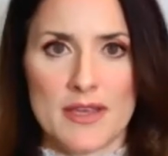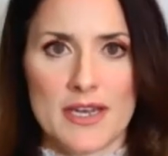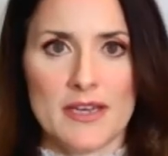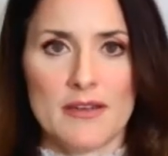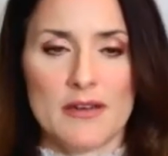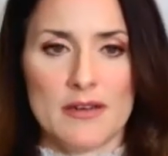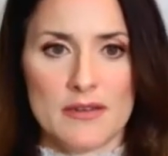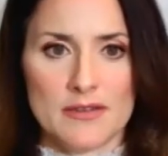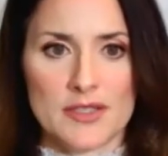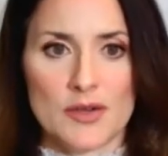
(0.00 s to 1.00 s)
that
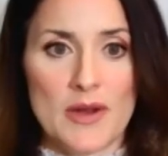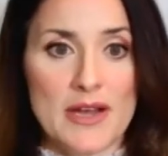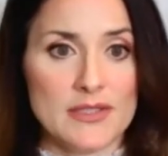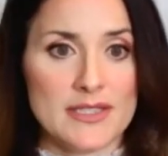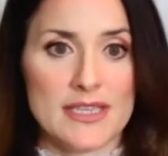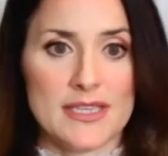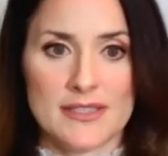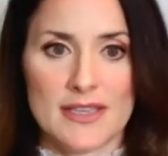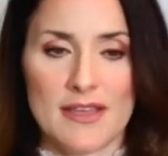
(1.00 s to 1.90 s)
surrounds this.